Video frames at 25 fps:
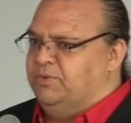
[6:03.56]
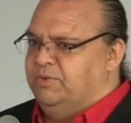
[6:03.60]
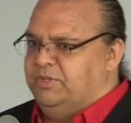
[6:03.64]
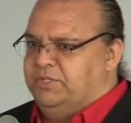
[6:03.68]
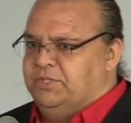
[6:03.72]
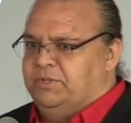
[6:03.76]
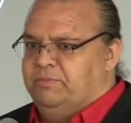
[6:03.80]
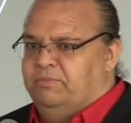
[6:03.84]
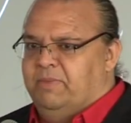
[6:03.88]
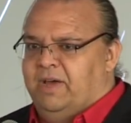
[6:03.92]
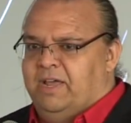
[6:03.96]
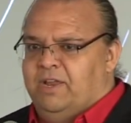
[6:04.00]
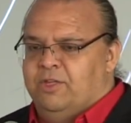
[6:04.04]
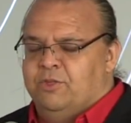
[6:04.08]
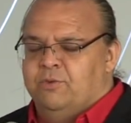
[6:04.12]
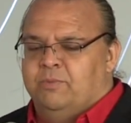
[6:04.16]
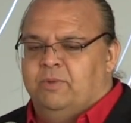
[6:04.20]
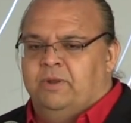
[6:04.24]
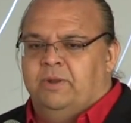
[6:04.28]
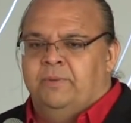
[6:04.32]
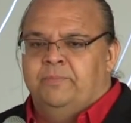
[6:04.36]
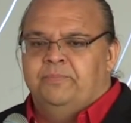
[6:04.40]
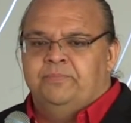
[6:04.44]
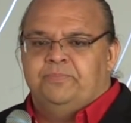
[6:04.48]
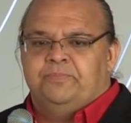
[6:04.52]
the ones in
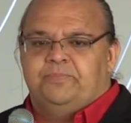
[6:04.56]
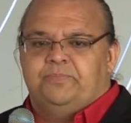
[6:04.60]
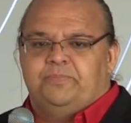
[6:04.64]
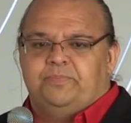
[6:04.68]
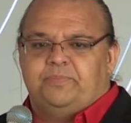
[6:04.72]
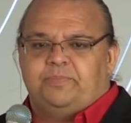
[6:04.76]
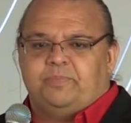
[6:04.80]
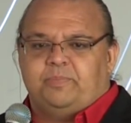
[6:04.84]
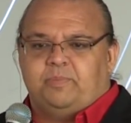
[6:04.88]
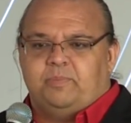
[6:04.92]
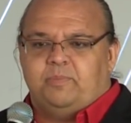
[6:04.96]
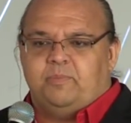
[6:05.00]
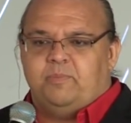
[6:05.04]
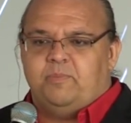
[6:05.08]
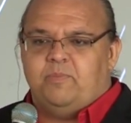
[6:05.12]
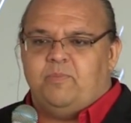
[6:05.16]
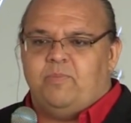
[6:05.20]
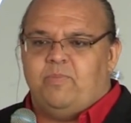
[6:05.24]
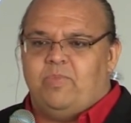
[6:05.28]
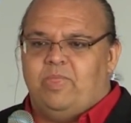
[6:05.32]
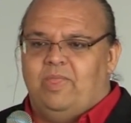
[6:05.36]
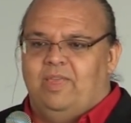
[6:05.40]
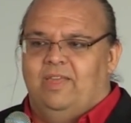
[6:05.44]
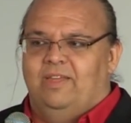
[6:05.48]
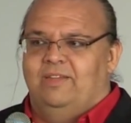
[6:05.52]
management.
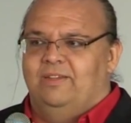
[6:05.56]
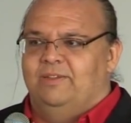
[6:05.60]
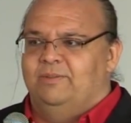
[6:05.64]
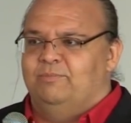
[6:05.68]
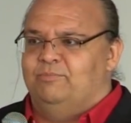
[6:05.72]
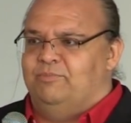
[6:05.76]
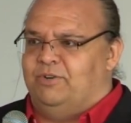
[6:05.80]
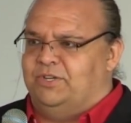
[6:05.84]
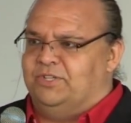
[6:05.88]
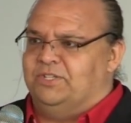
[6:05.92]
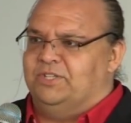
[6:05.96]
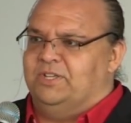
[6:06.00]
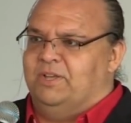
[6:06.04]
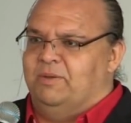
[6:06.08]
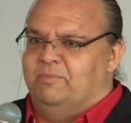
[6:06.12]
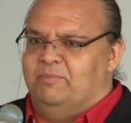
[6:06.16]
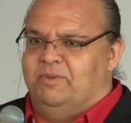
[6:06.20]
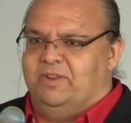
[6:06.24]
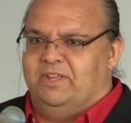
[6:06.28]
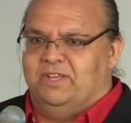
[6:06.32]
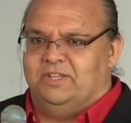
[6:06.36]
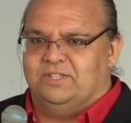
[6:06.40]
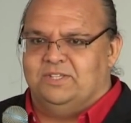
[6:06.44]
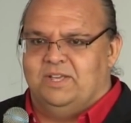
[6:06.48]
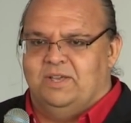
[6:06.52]
Present
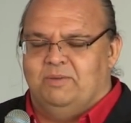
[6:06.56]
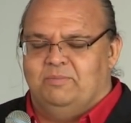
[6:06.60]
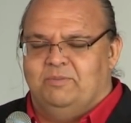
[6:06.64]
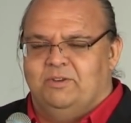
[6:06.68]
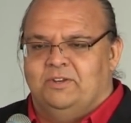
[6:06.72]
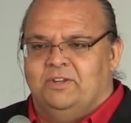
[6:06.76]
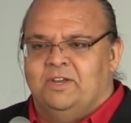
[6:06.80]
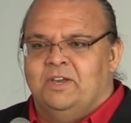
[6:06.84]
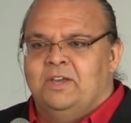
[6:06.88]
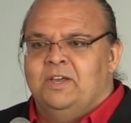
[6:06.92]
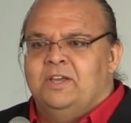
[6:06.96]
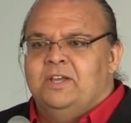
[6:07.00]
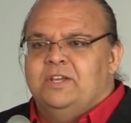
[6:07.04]
company accepted.